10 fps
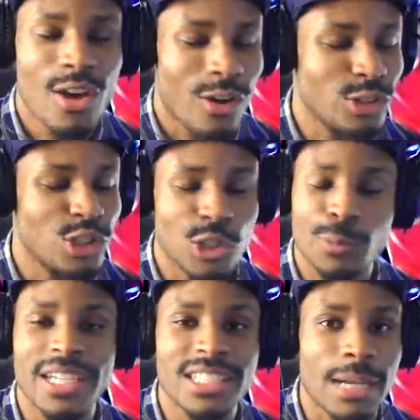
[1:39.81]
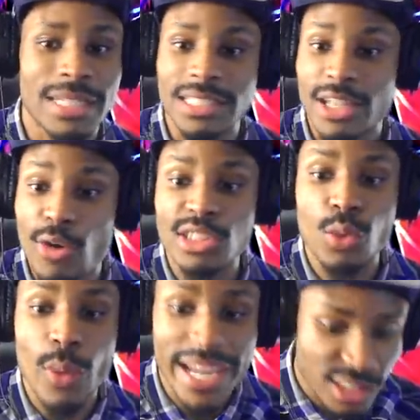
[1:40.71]
Ultra Space Time. This
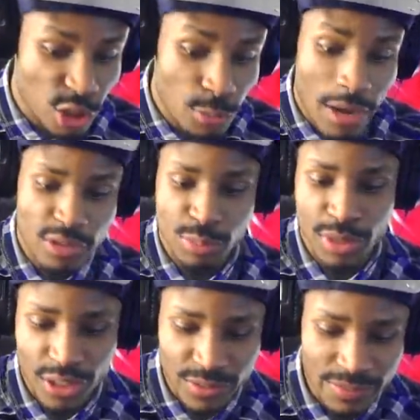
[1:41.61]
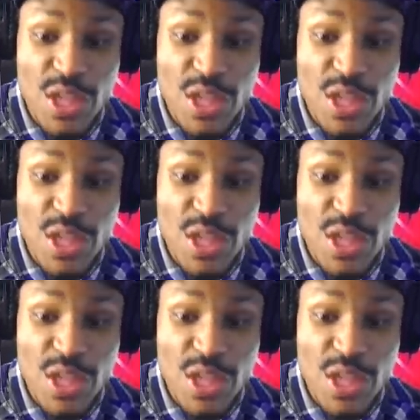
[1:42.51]
goes away in two months, bro.